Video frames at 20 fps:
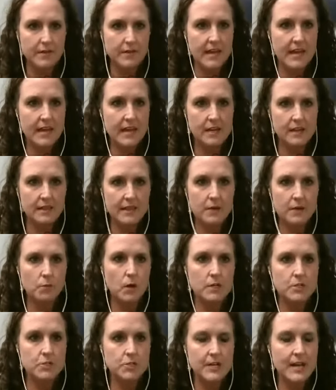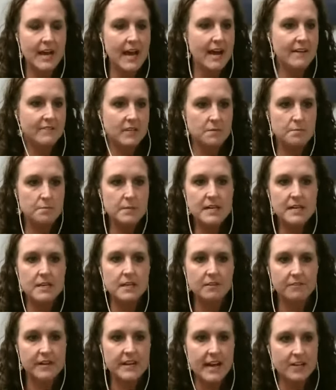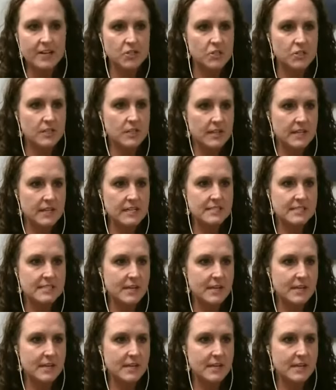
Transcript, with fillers: They, they want you to have an immediate reaction to things.